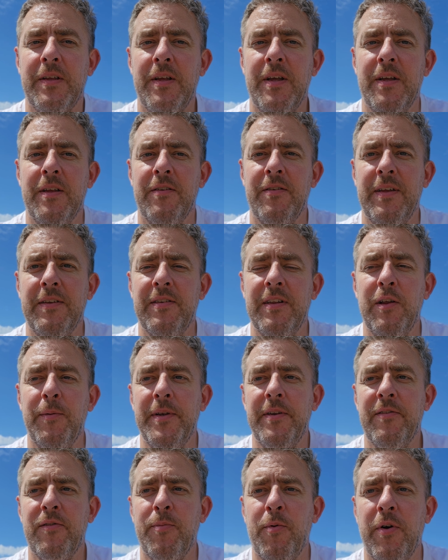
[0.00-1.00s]
So that's a little bit
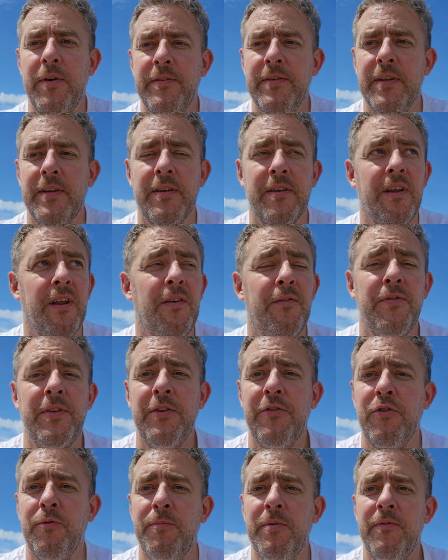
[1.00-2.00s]
disappointing. And obviously
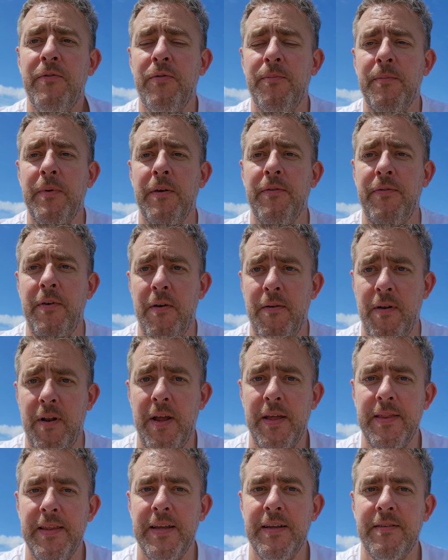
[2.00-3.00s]
jumping from a phone
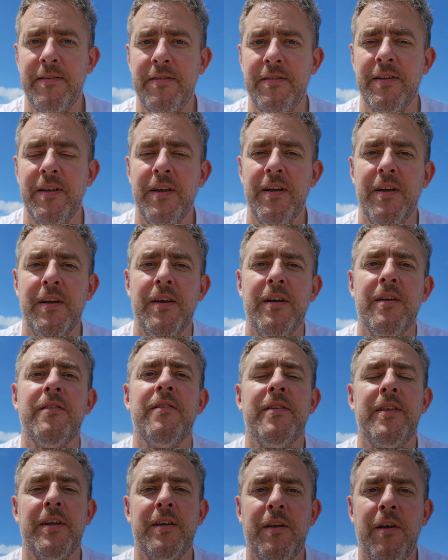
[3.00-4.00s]
like this to
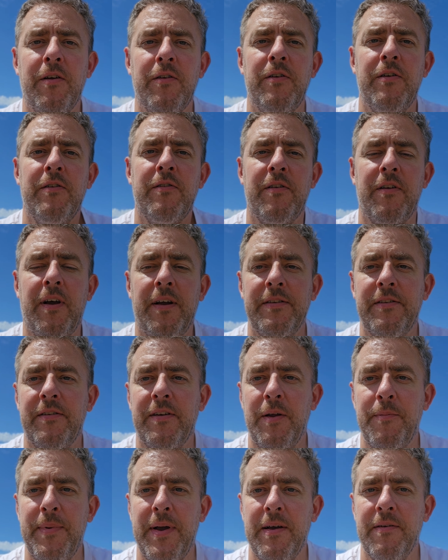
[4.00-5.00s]
then go and use a
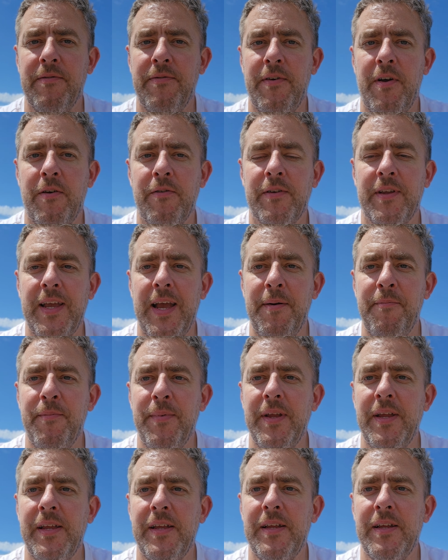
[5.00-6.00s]
£99 phone can
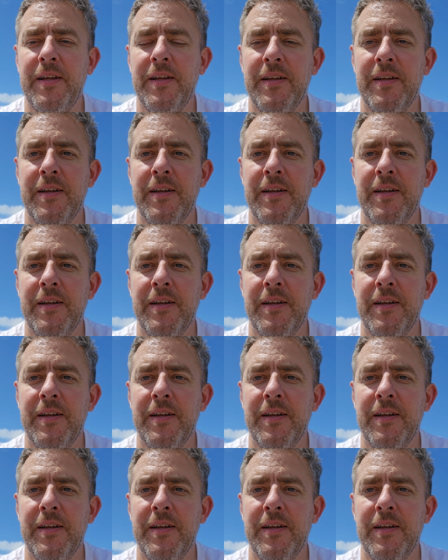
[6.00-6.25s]
be